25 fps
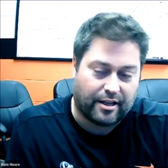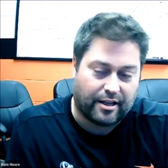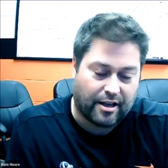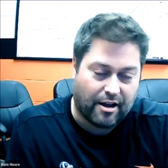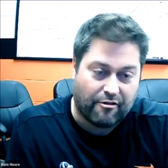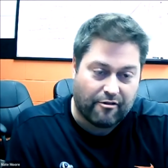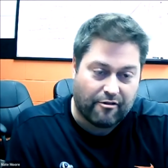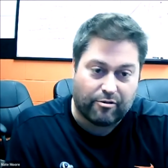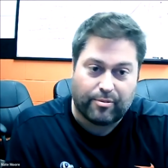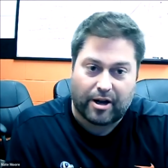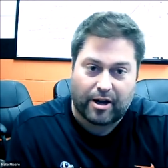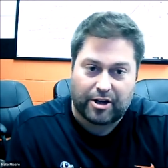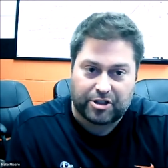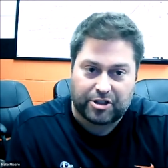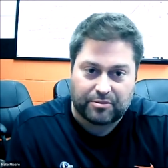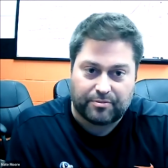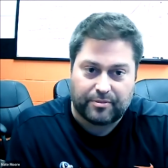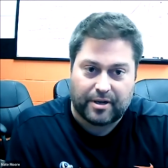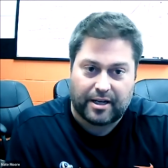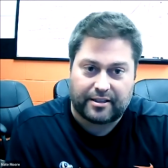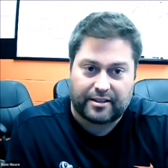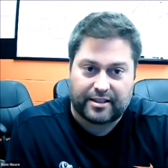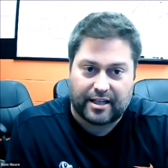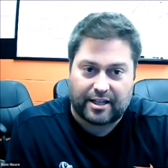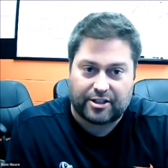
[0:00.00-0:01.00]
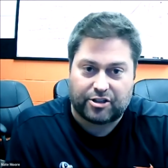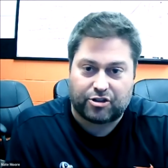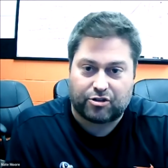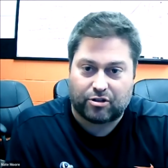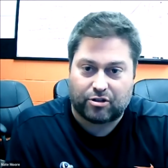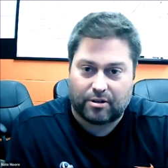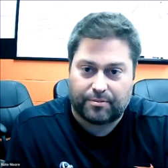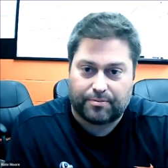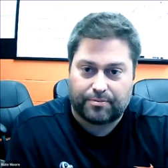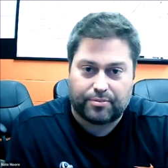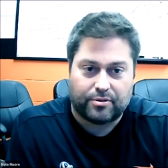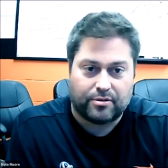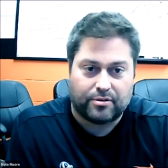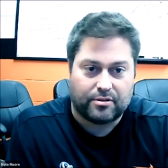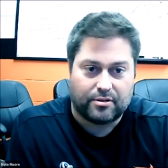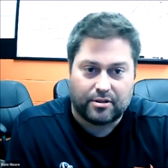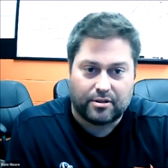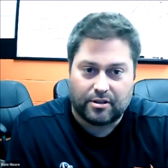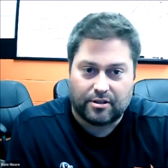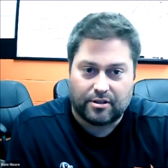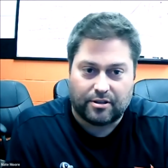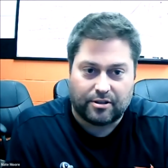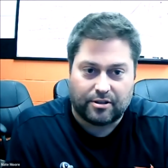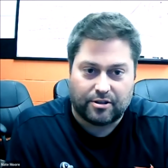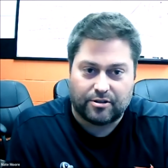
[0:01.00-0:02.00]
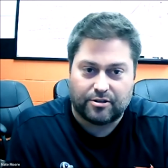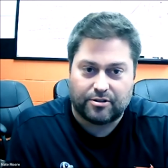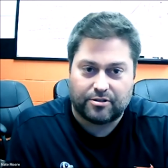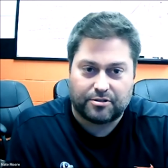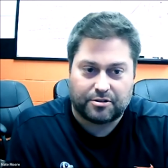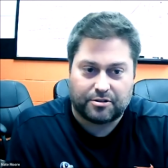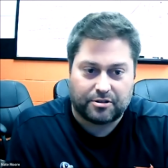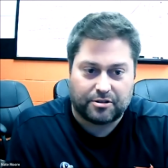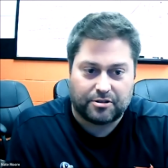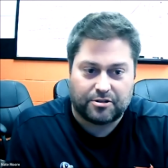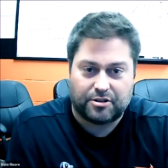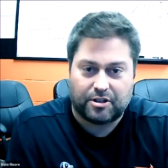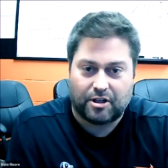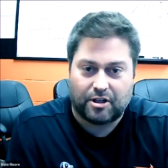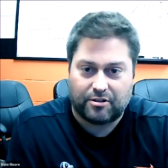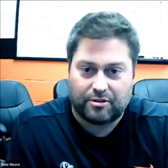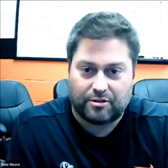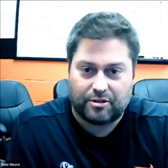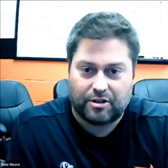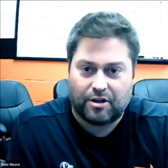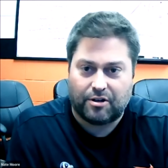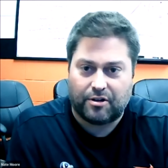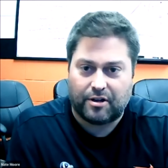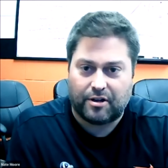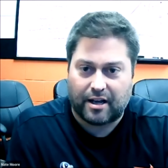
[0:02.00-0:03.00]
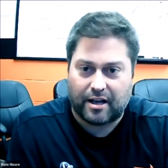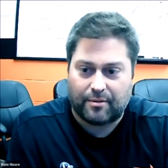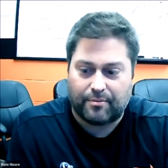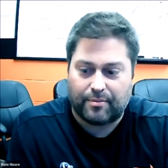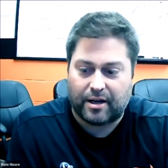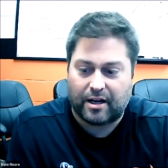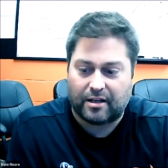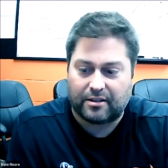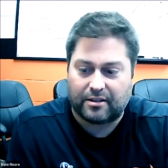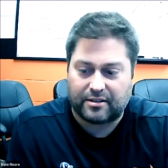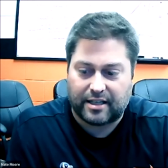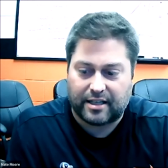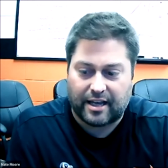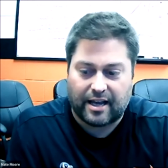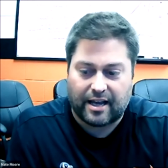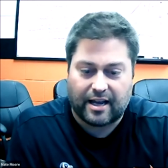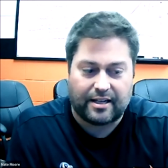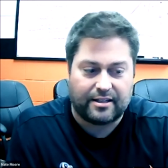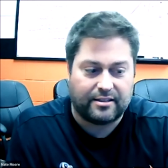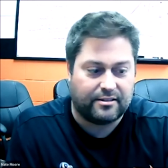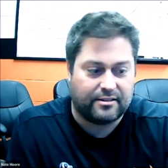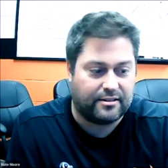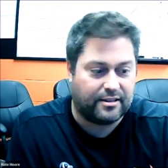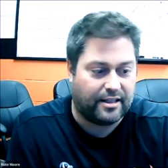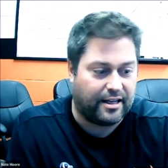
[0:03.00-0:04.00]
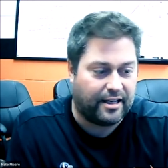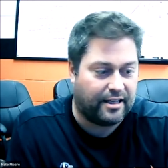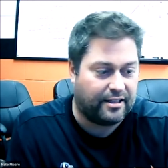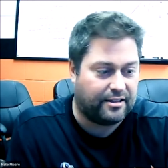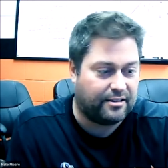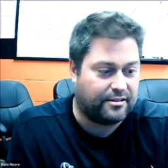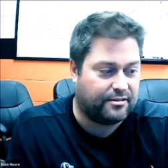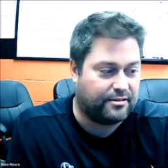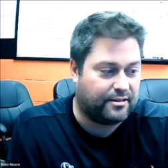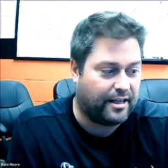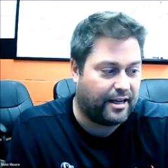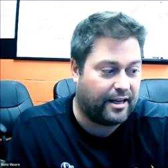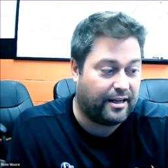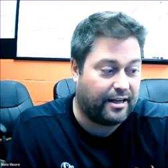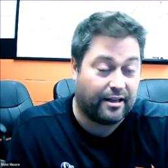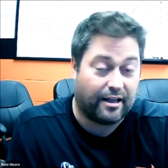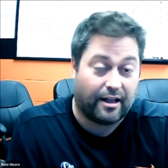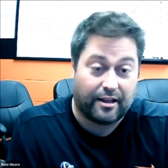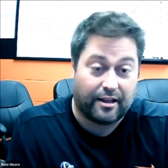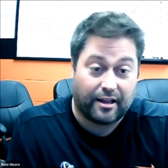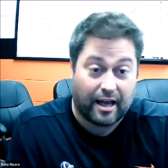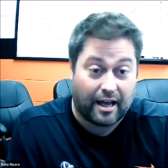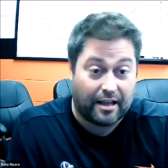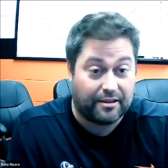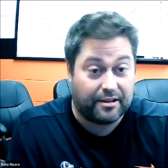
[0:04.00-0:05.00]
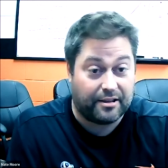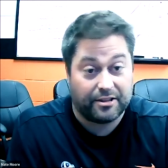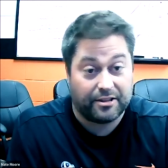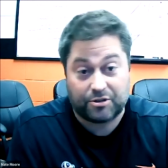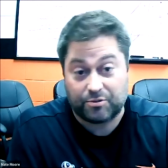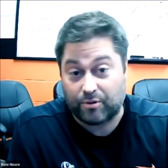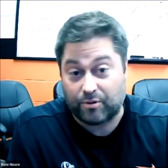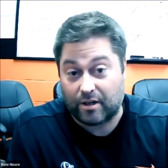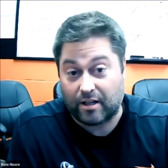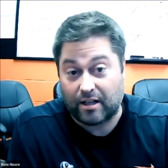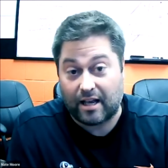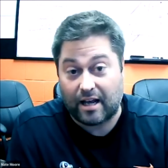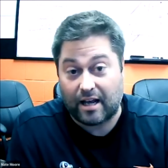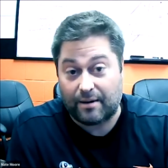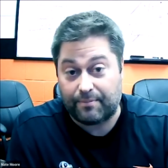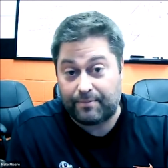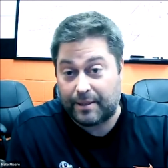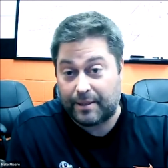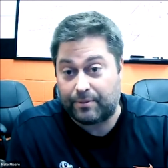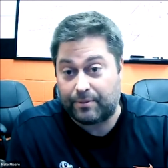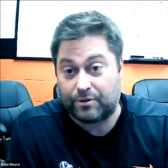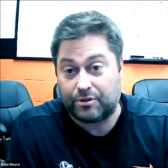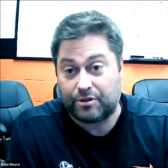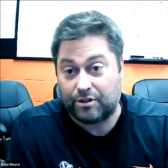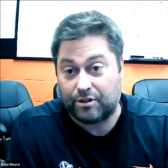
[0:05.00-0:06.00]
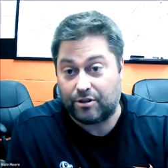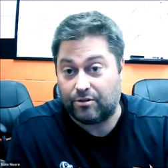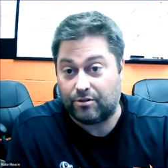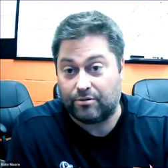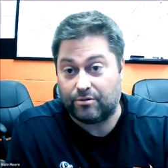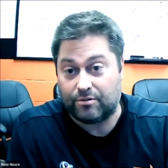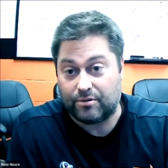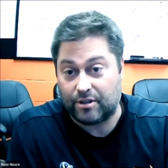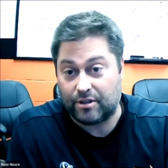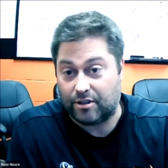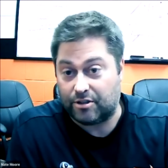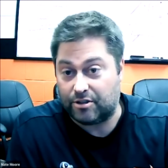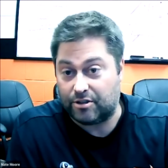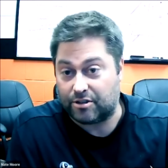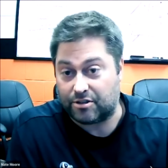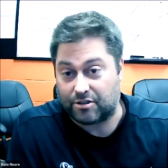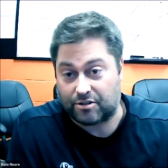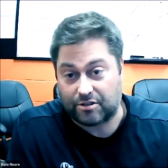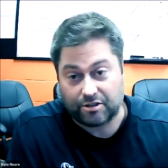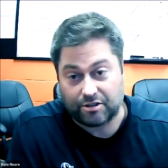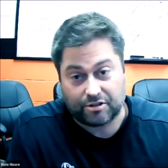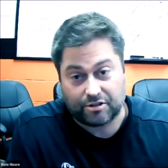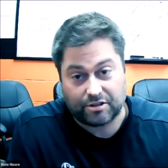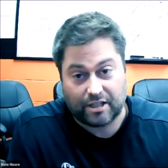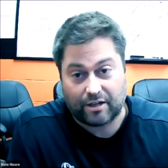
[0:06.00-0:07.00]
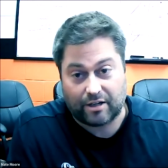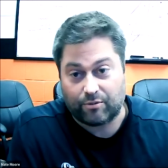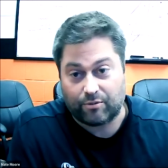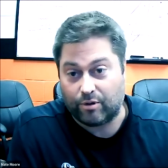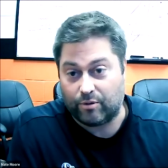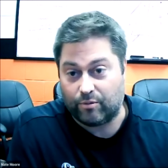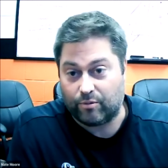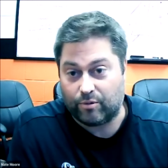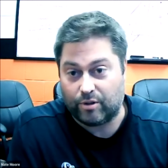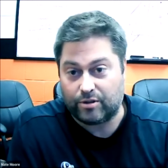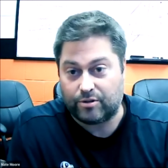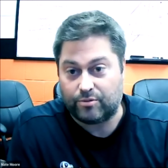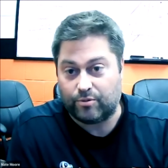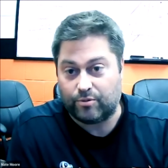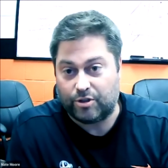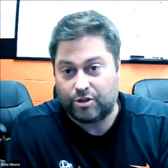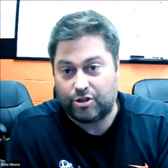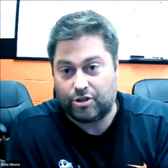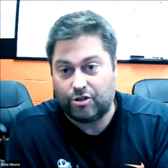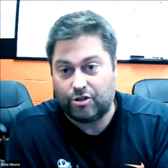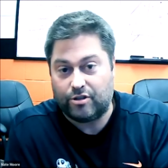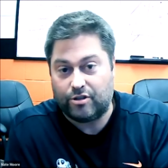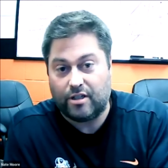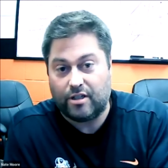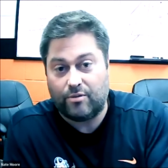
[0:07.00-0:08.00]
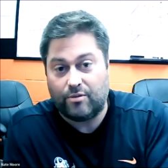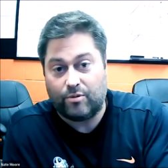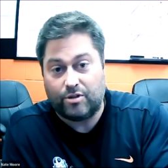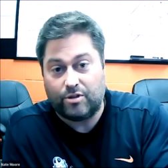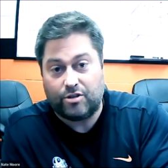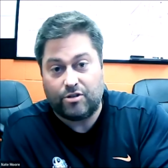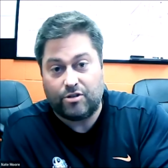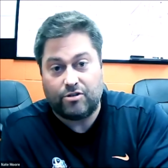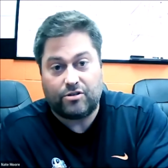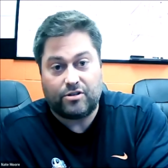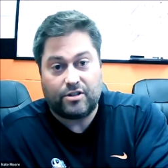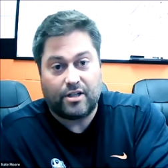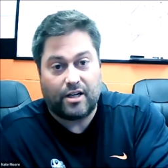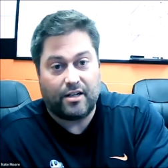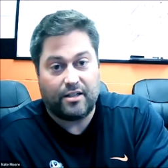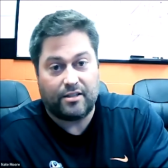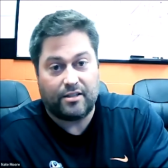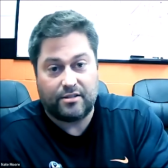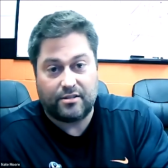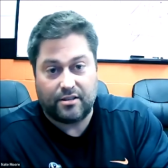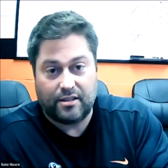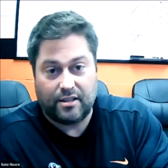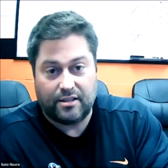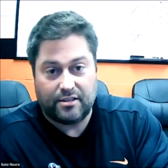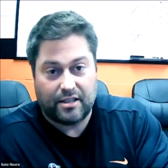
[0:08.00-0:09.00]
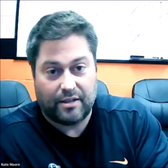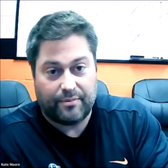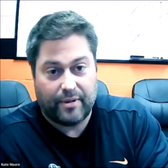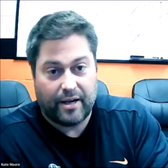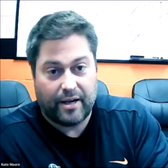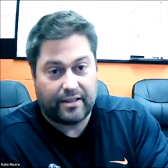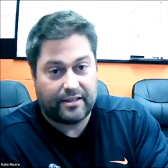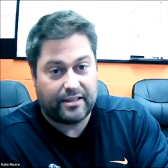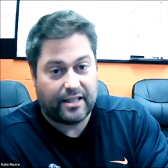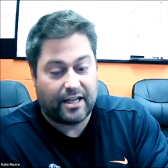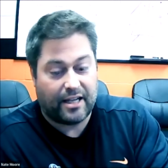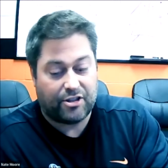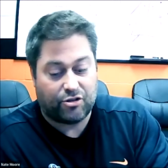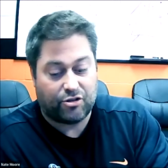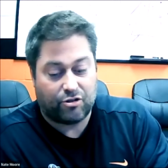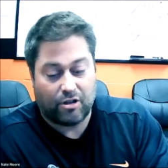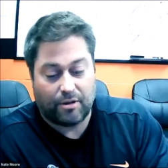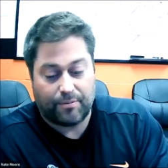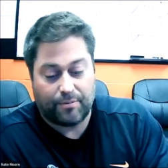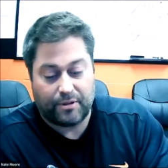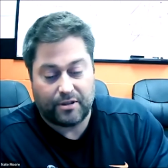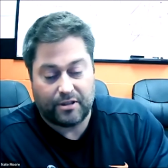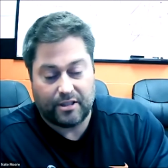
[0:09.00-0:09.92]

Everybody should make that trip. There's no doubt about that. And a lot, this is what a lot of people do, you know, just like what you did, what you said is they make that trip.